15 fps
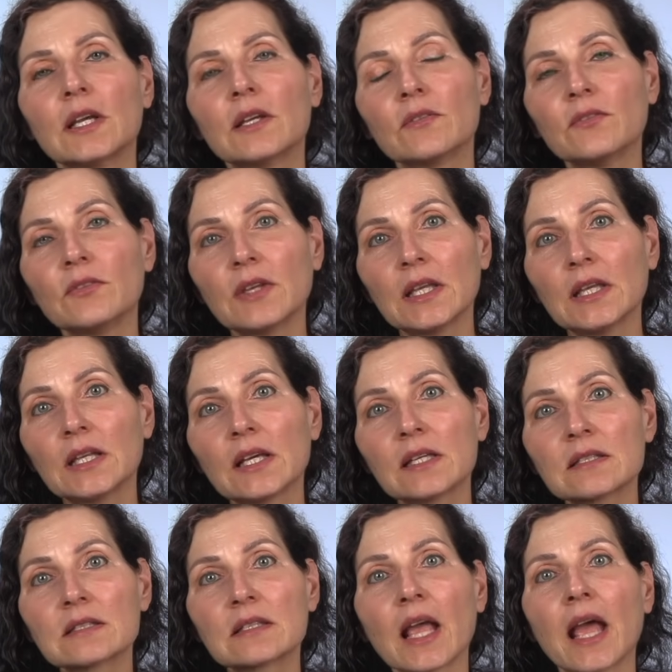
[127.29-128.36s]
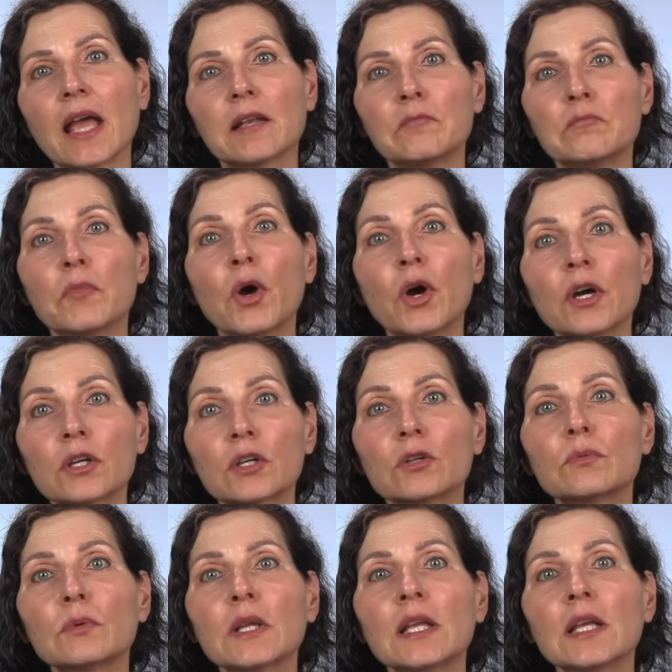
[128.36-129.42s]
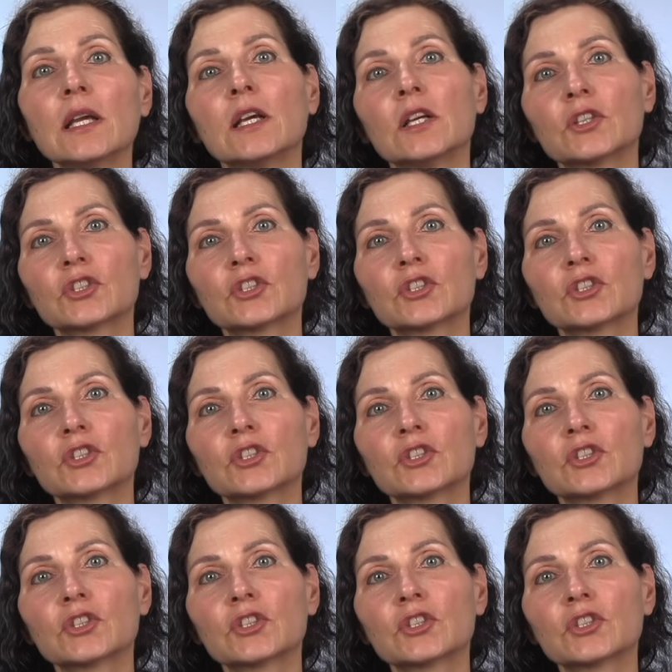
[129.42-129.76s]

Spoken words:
Venus and Mercury